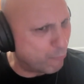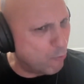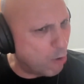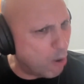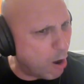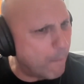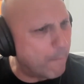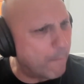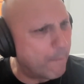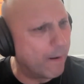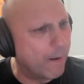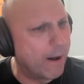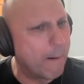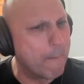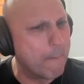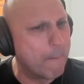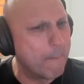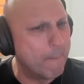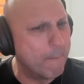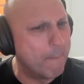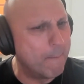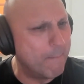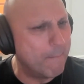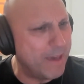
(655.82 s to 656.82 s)
proper
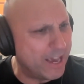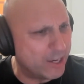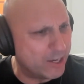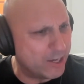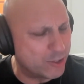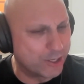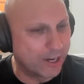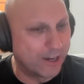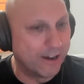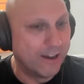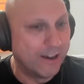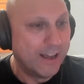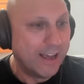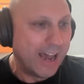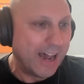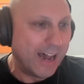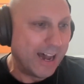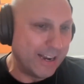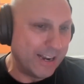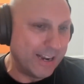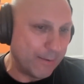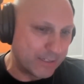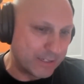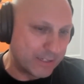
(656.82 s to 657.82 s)
mixture.
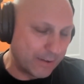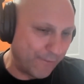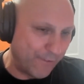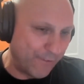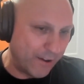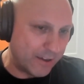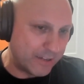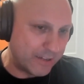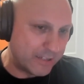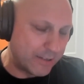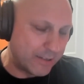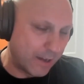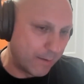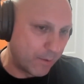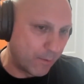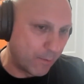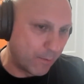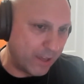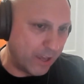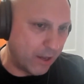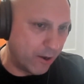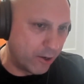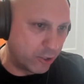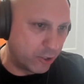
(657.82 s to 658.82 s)
And it was the first time that
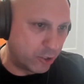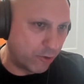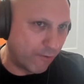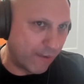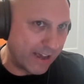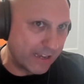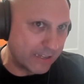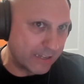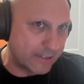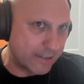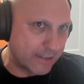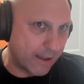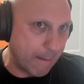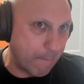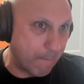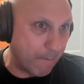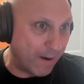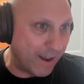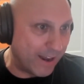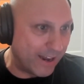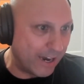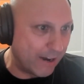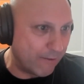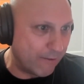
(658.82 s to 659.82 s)
we heard tracks like
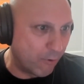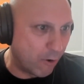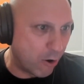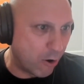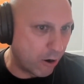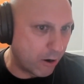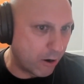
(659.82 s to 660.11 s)
Planet Rock